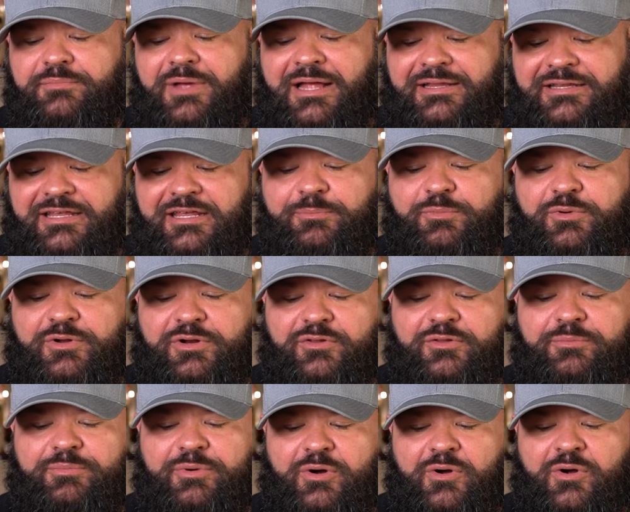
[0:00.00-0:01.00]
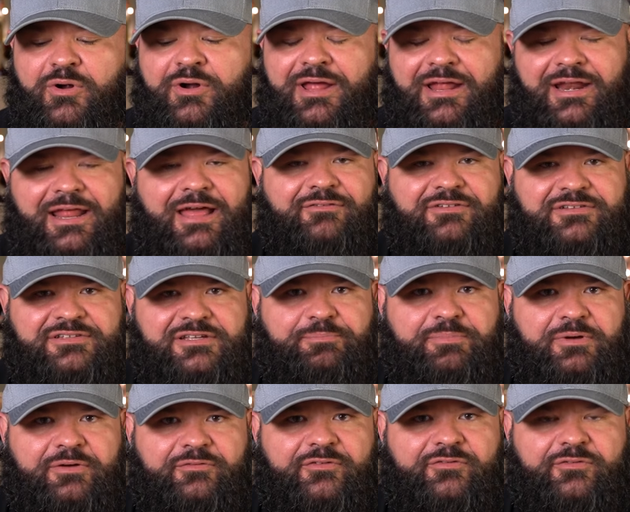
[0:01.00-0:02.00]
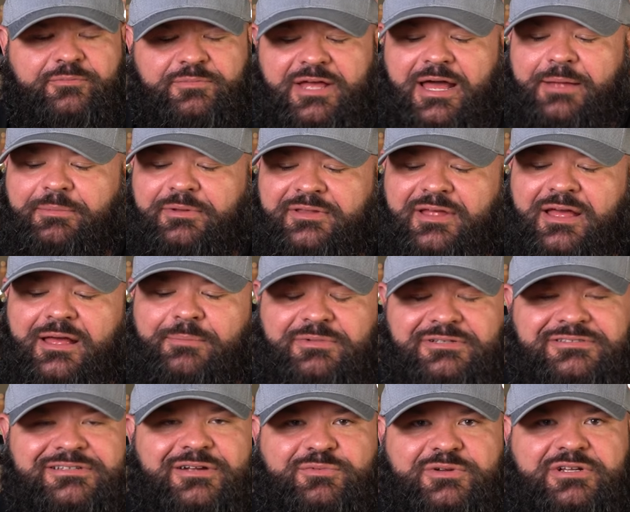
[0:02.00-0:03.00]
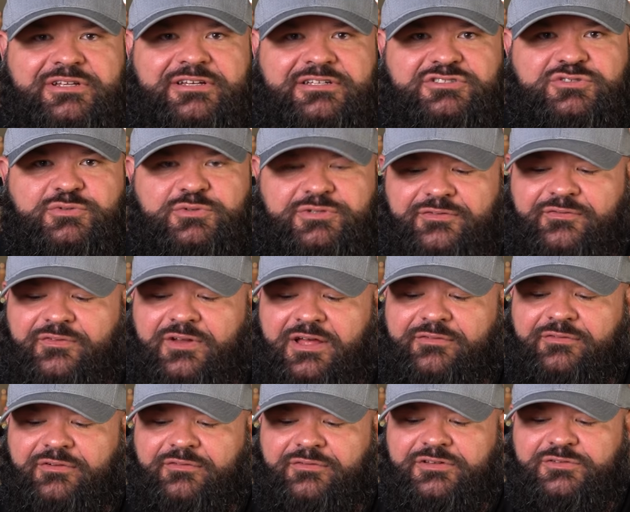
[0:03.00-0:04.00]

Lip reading: I'd keep one on the bar and I'd have a sip of it from time to time because I really enjoy the flavor of